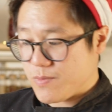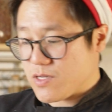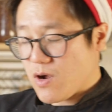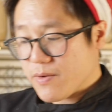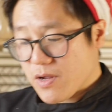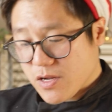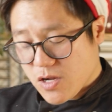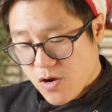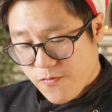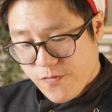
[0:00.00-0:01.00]
So I
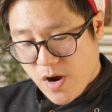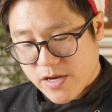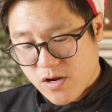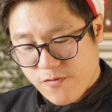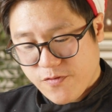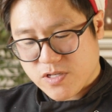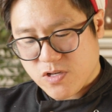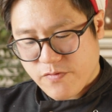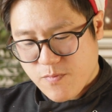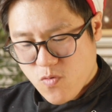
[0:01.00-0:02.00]
go for
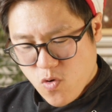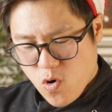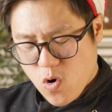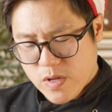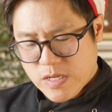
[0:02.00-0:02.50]
sort of a more